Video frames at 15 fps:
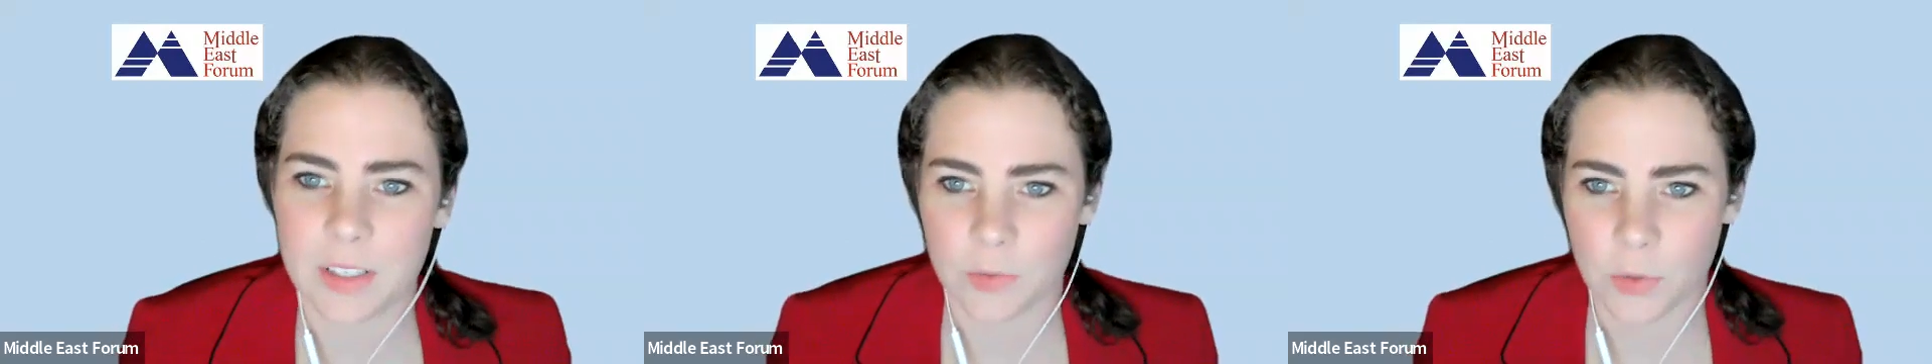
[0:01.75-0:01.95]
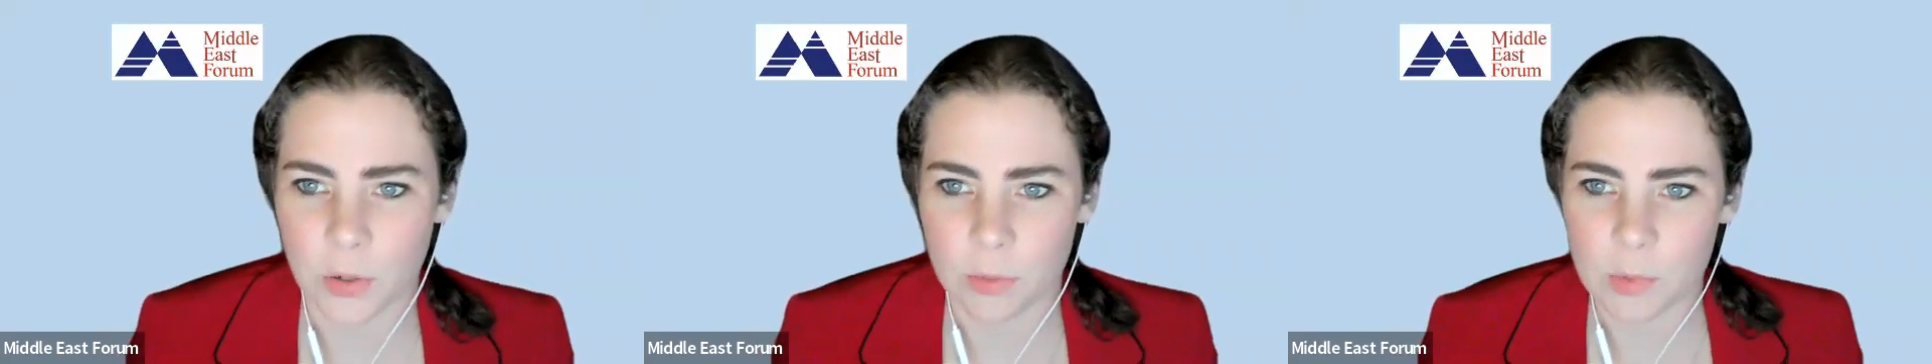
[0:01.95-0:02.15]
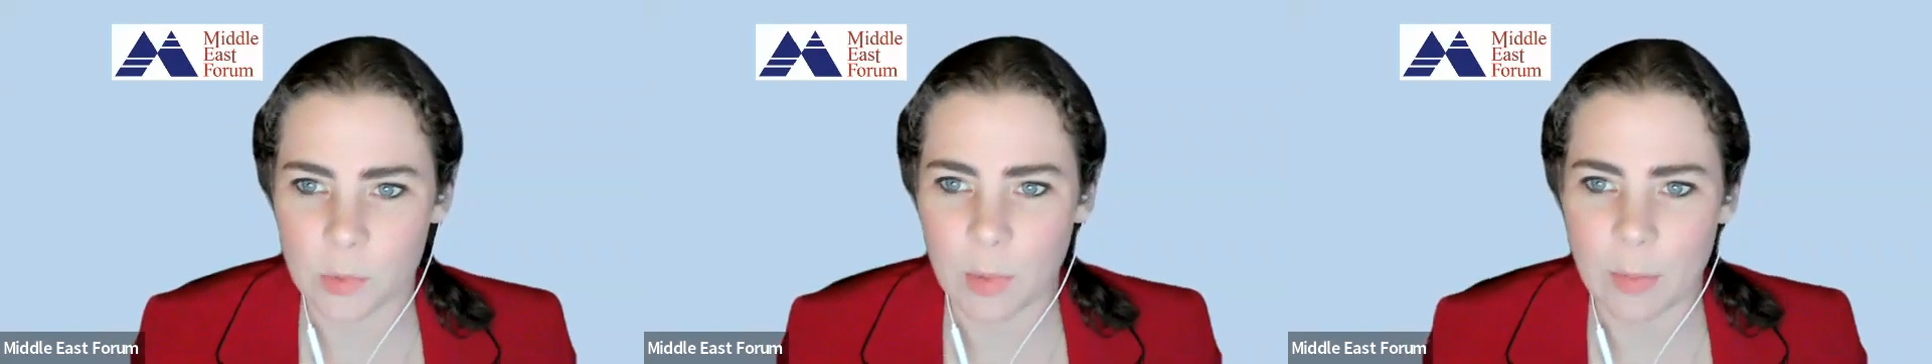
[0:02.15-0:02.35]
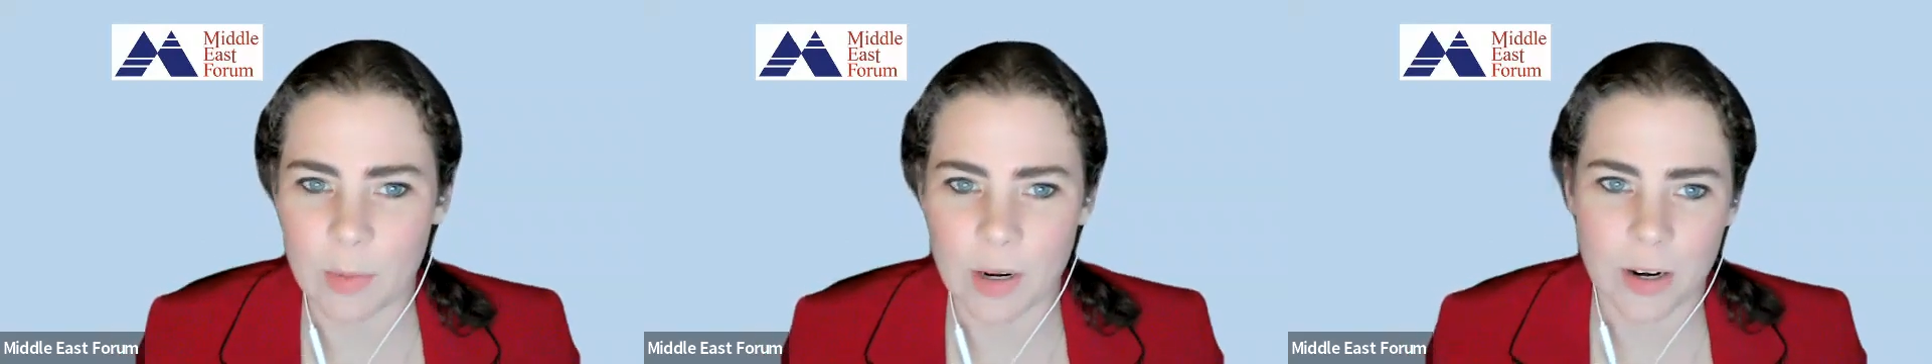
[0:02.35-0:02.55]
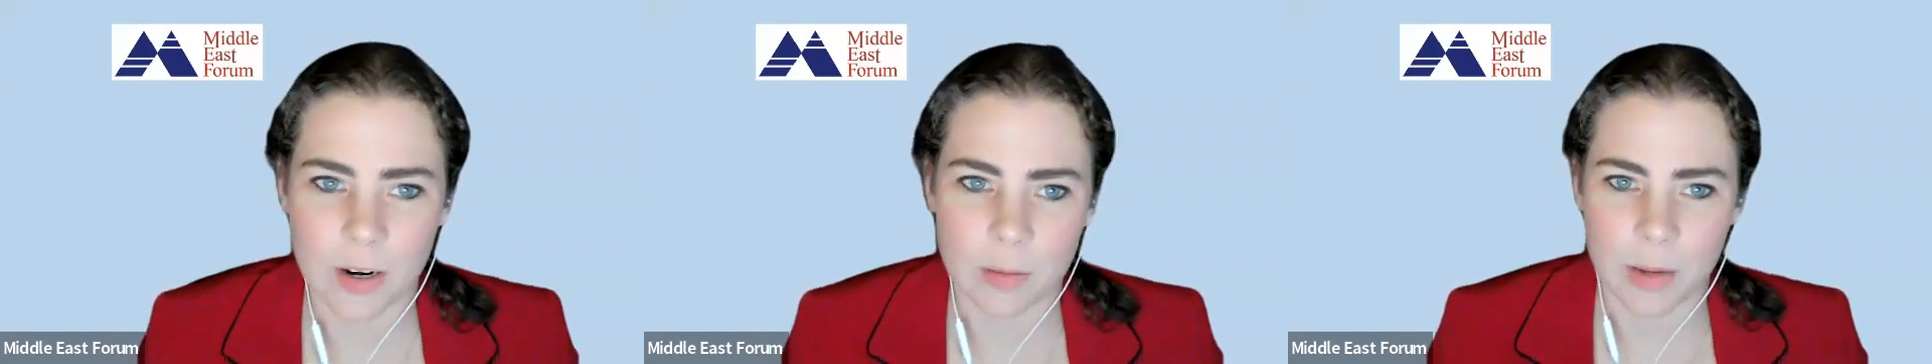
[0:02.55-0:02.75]
East Forum's
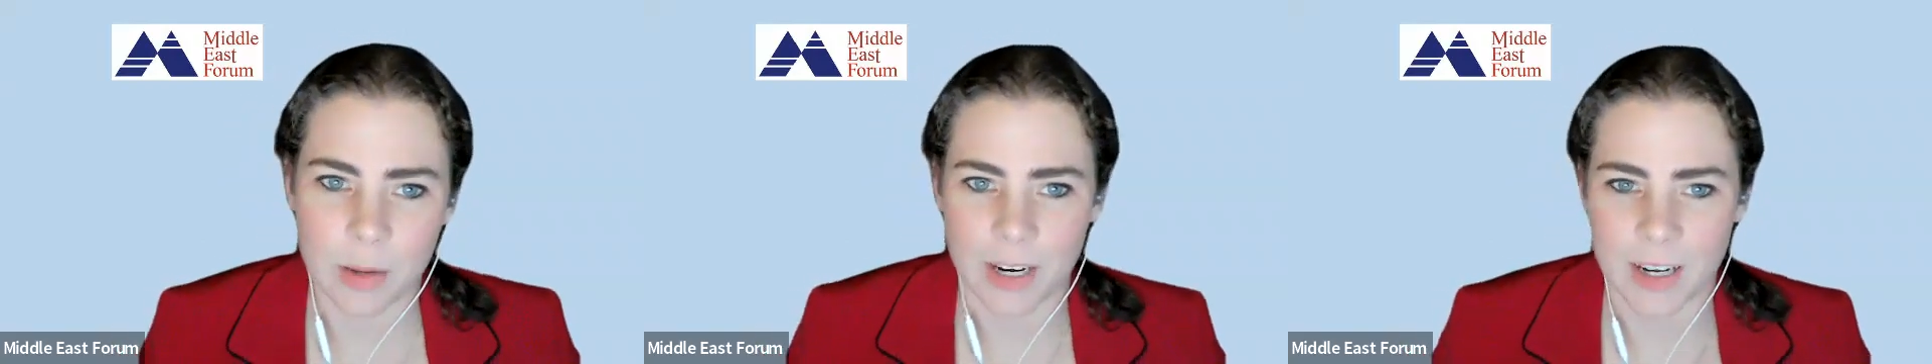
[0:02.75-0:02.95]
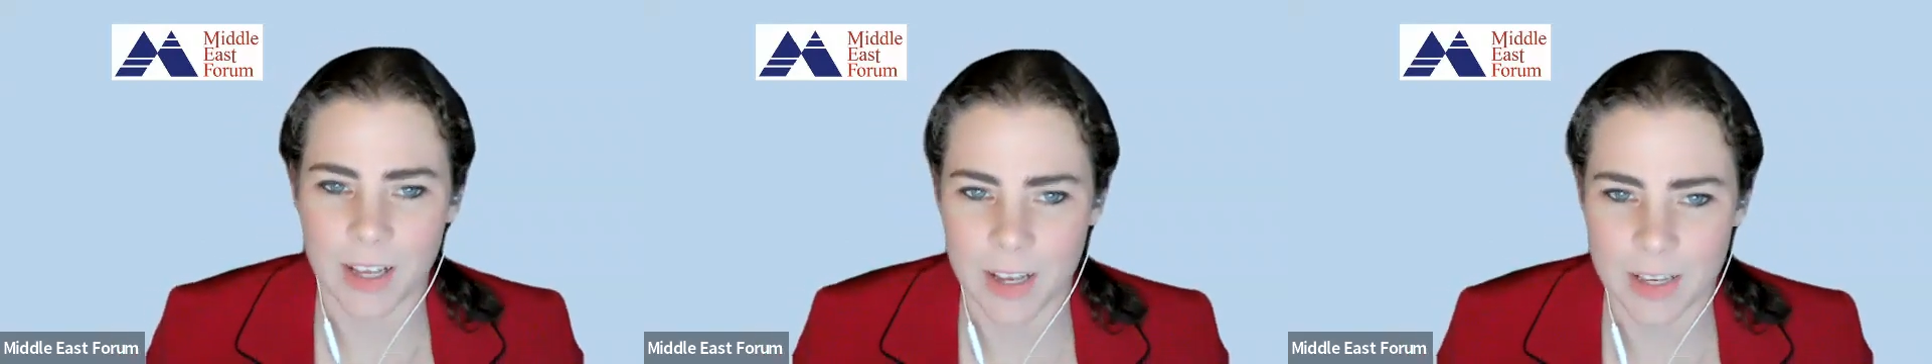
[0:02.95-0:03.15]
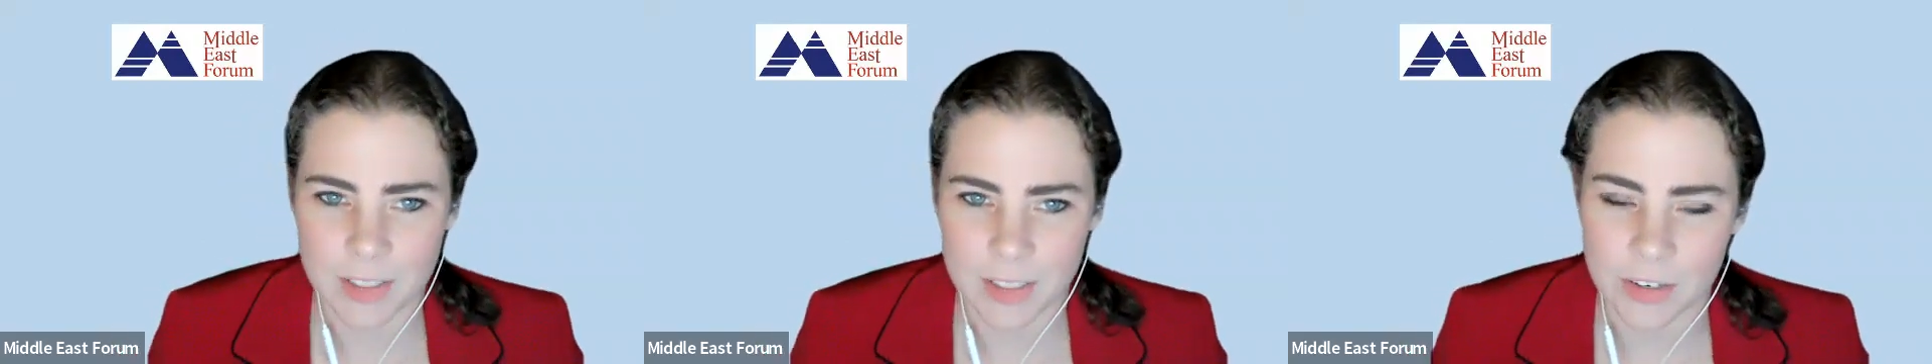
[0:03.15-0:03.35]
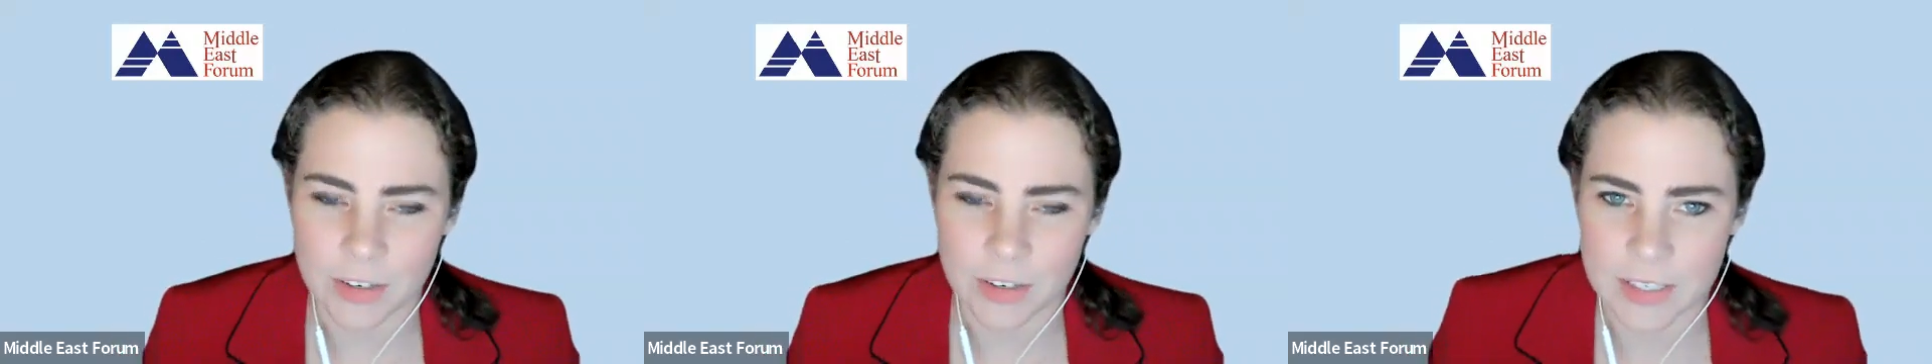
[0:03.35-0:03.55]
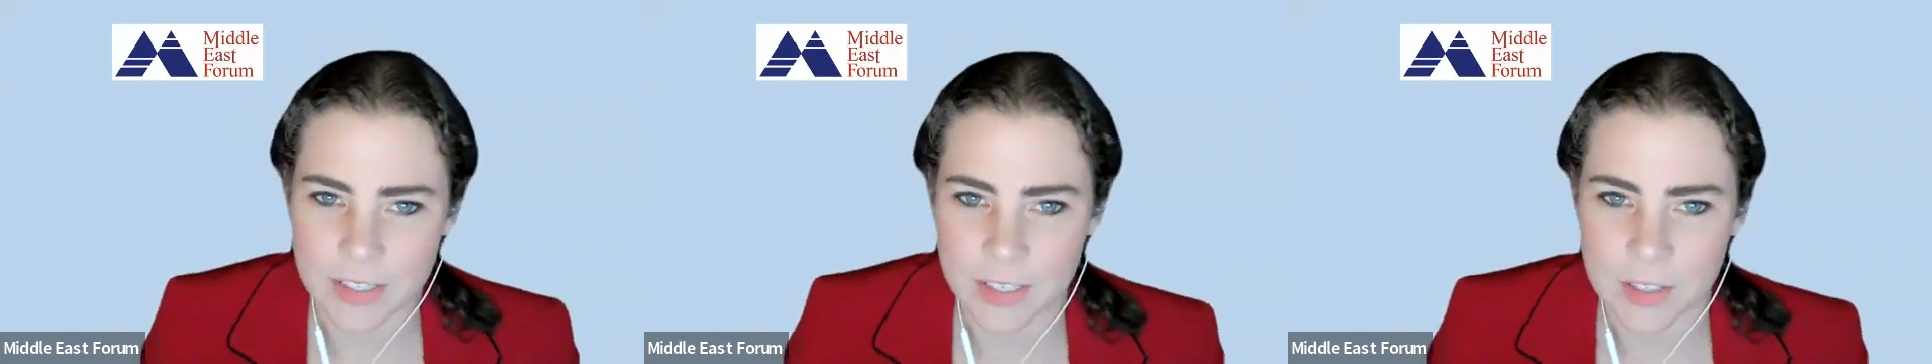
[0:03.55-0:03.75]
webinar and podcast
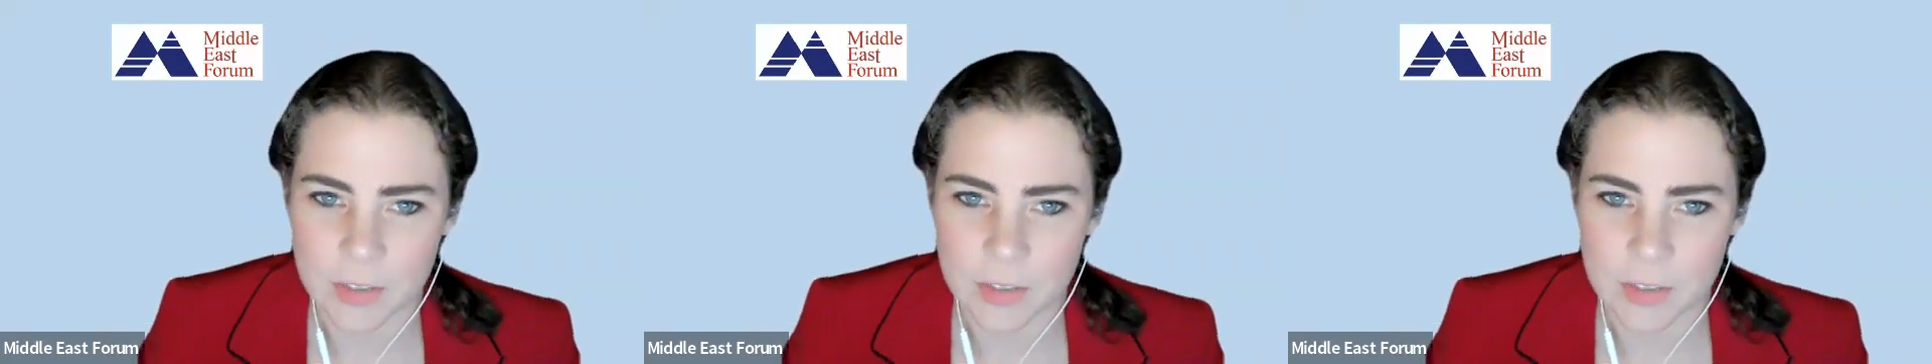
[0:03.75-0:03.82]
series,